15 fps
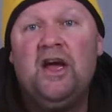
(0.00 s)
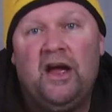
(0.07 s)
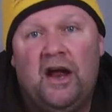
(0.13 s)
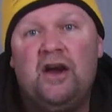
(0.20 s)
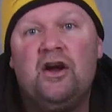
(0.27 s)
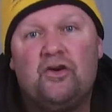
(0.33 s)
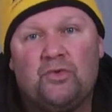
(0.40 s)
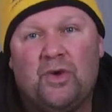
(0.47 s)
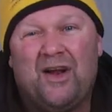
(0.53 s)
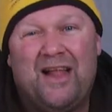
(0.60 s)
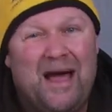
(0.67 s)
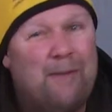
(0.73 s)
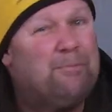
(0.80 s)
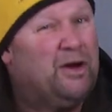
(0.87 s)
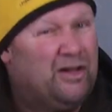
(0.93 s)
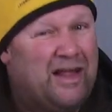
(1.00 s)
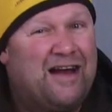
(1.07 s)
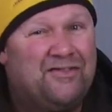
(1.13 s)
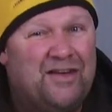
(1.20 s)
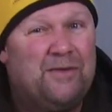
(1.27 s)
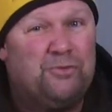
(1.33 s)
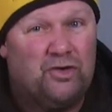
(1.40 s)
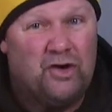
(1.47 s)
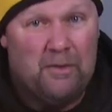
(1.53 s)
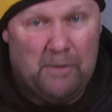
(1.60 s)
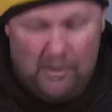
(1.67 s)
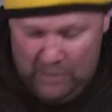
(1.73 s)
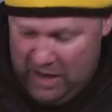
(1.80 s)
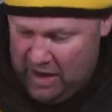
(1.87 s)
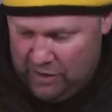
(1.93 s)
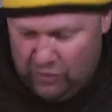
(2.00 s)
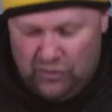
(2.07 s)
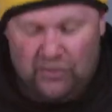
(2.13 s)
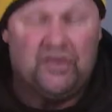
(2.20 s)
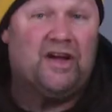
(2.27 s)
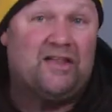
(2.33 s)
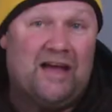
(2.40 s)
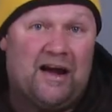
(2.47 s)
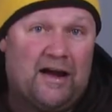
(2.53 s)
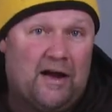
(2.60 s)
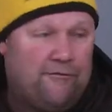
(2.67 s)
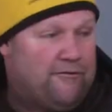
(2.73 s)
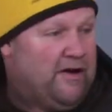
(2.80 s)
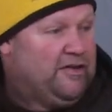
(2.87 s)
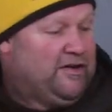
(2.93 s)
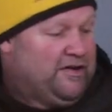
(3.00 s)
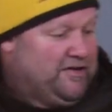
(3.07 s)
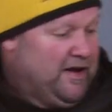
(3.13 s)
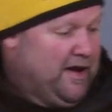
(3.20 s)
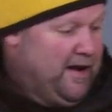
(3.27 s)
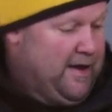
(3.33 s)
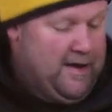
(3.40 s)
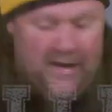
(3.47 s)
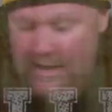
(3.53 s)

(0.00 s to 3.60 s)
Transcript: And here's what will happen a lot of times they'll come out and hit it just like that guy finally did.